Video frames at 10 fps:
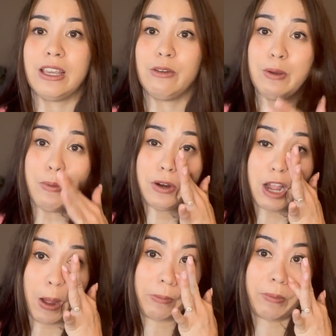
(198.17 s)
we were
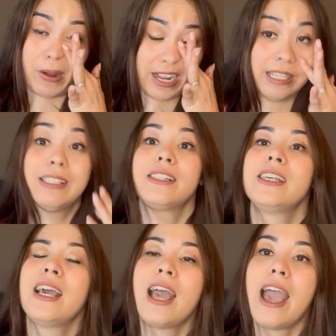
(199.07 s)
compromised,
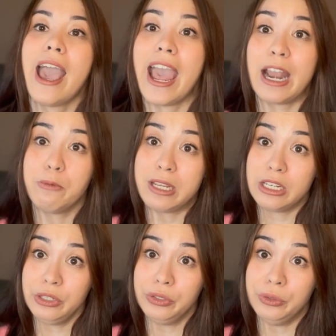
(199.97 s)
and we
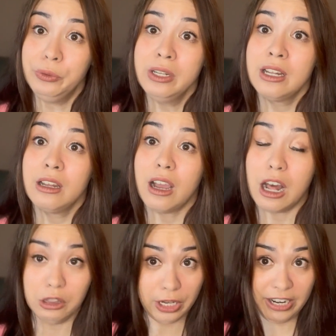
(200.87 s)
knew
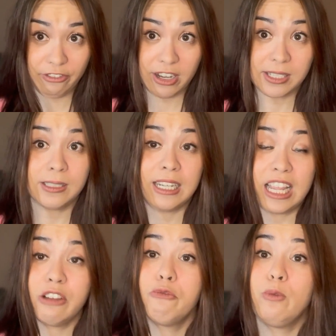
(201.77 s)
a lot of us that
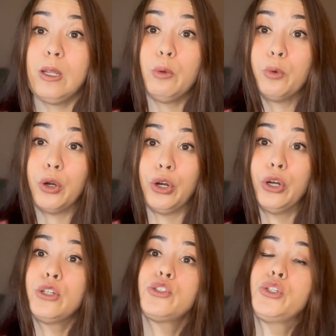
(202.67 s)
if we
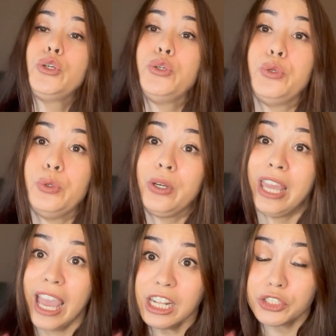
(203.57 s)
were to
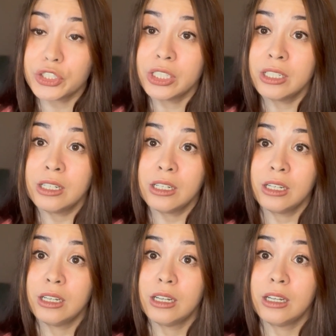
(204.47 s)
catch
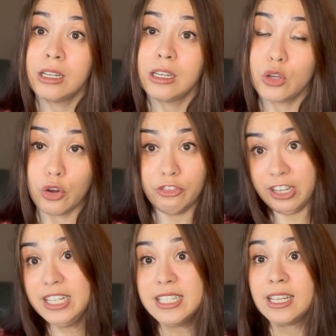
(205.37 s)

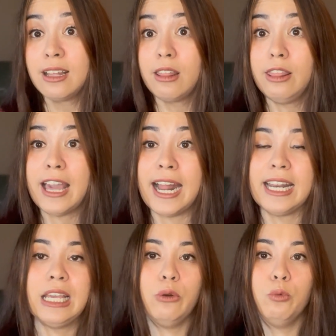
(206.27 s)
COVID that
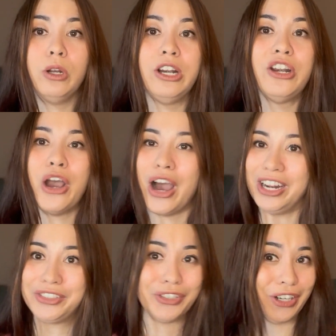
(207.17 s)
it would
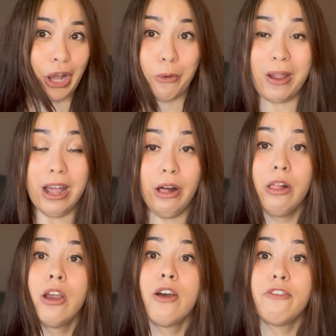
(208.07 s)
not turn out well
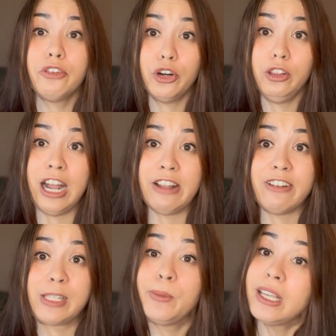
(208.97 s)
for a lot of
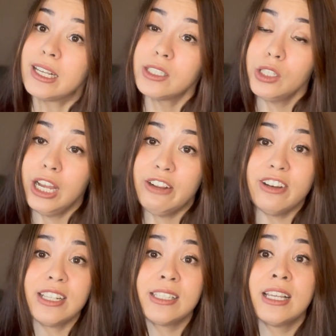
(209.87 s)
us because a lot of
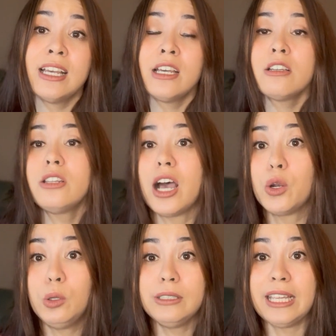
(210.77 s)
us not
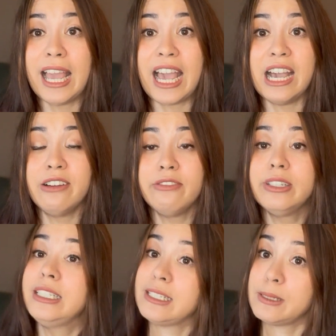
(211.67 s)
only have
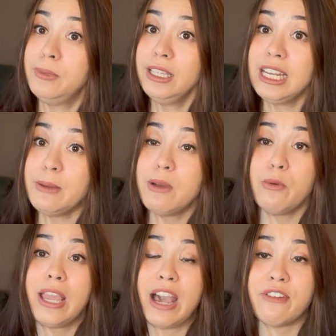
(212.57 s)
disability, but
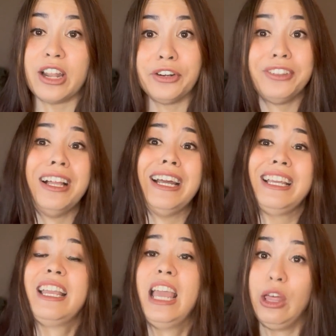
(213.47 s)
we have
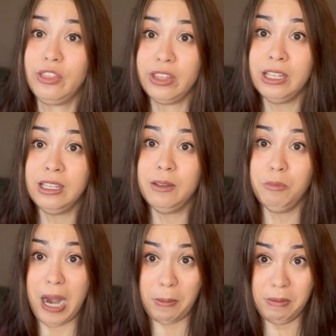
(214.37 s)
underlying health
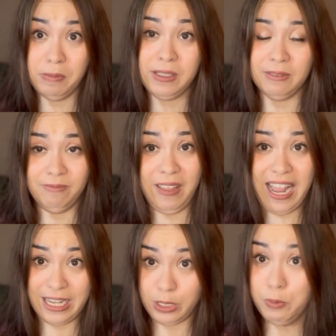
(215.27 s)
problems
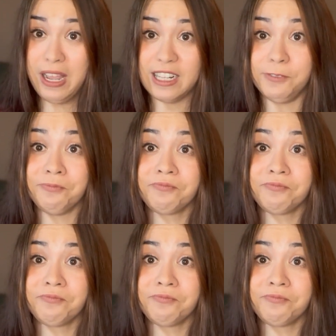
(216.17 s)
as well.